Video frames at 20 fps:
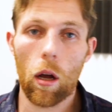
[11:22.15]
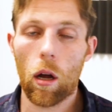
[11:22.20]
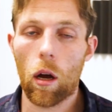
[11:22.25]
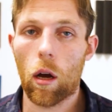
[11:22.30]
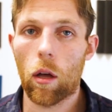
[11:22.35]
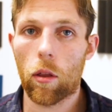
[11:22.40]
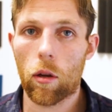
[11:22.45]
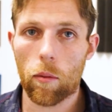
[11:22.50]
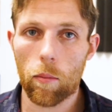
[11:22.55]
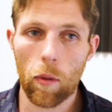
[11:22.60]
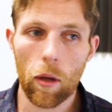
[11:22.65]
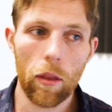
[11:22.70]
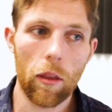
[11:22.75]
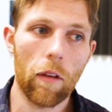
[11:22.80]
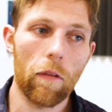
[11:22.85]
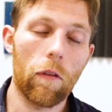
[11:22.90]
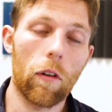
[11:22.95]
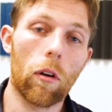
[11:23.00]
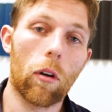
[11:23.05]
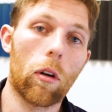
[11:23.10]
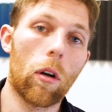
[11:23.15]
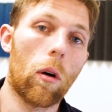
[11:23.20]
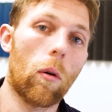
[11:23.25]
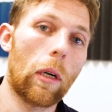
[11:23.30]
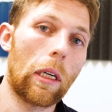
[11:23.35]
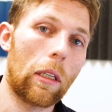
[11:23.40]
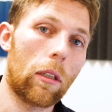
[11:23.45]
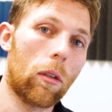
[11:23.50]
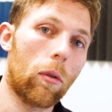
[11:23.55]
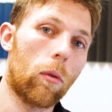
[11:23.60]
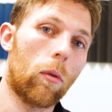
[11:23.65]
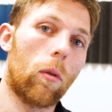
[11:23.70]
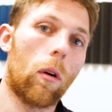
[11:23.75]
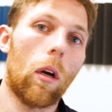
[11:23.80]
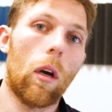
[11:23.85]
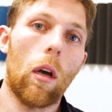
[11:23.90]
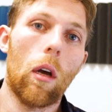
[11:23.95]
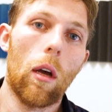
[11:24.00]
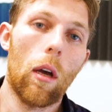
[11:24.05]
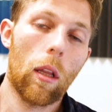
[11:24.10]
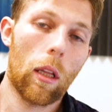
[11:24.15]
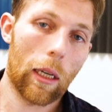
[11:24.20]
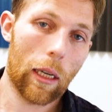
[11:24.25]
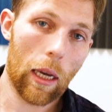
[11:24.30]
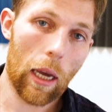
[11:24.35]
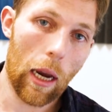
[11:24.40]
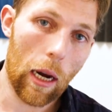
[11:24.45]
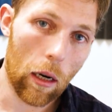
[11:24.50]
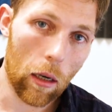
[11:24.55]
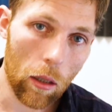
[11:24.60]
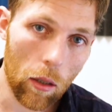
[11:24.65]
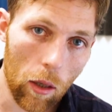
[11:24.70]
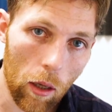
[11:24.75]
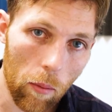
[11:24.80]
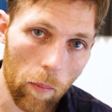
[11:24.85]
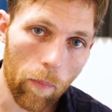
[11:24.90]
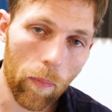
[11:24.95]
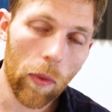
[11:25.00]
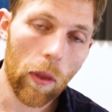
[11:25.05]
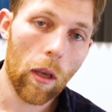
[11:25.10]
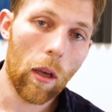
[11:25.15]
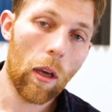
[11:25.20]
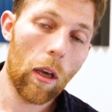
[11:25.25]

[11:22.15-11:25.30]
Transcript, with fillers: other month if you're going to like a hair club.